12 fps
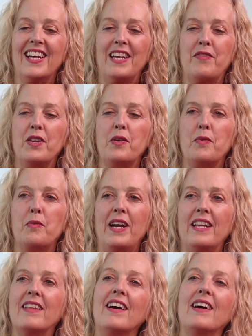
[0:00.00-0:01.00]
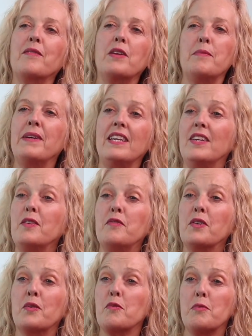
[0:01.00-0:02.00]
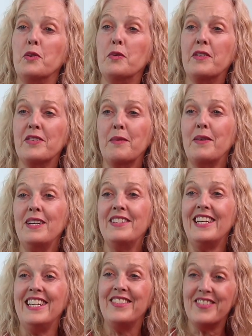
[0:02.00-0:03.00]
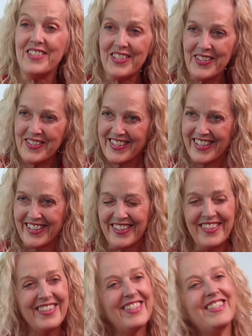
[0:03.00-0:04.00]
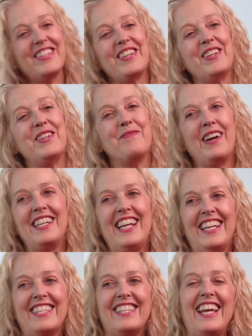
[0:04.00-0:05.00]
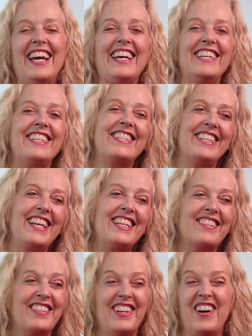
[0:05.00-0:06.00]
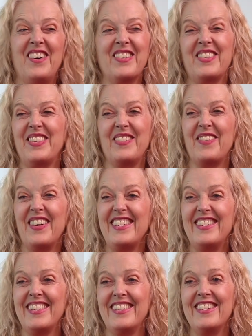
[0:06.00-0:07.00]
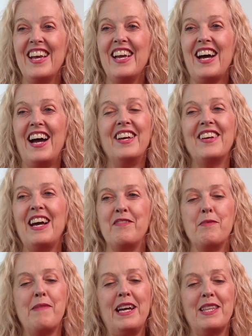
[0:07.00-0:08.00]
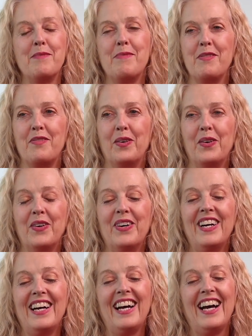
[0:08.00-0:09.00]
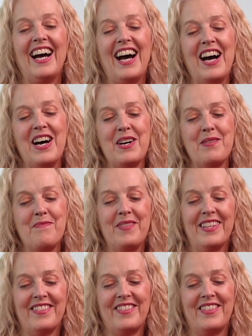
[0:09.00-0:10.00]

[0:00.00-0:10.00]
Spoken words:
If you wait there, I'm going to make you vulnerable because I'm going to introduce you to my next guest, and they're just going to ask you some questions. I know you haven't met them before. They are